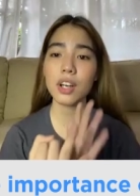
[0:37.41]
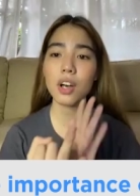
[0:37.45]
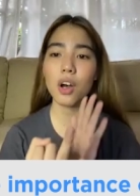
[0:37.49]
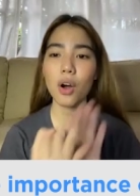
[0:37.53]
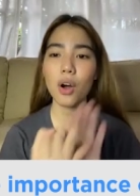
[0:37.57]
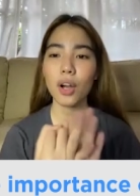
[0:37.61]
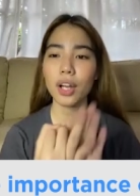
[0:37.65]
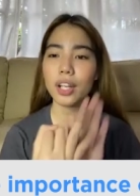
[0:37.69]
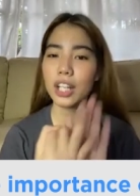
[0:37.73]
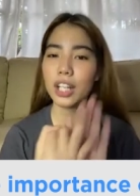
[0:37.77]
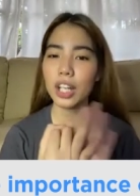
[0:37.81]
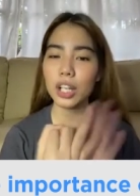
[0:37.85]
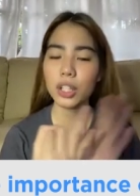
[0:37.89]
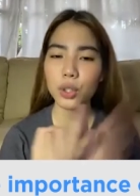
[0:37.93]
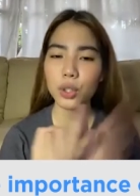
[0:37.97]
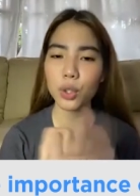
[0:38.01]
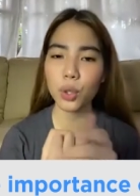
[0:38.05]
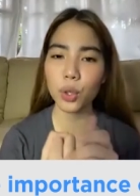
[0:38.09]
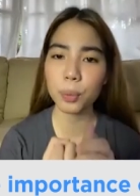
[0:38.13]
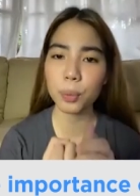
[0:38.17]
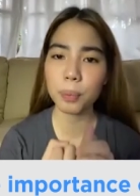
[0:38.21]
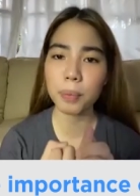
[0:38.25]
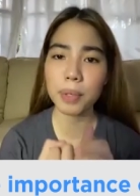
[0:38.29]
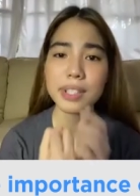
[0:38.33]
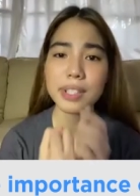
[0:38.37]
Okay lang
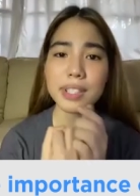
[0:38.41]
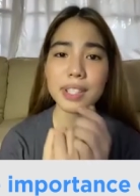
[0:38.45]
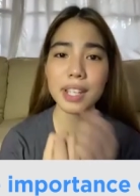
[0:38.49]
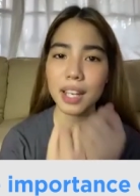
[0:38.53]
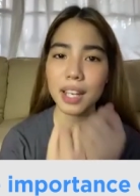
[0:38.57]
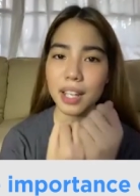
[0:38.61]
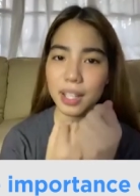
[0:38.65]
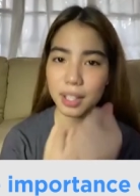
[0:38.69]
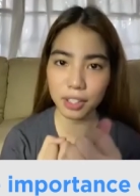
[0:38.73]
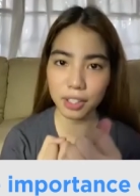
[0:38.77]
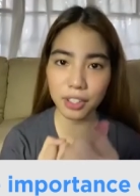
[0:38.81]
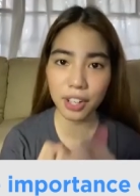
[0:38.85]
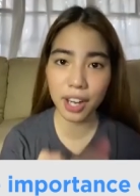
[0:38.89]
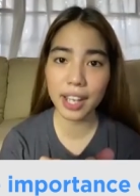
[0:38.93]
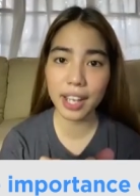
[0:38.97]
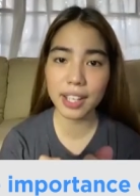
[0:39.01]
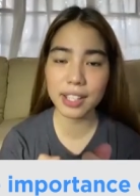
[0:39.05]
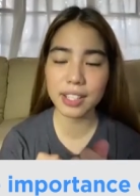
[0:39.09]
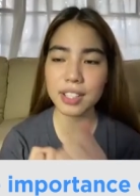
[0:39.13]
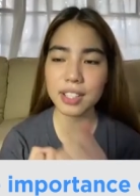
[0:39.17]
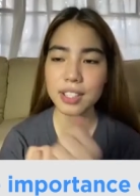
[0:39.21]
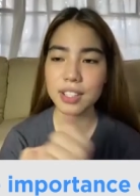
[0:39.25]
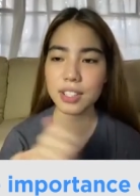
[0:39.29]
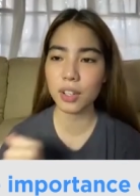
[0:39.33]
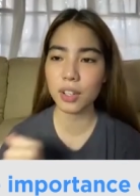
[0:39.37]
yun. Basta rest.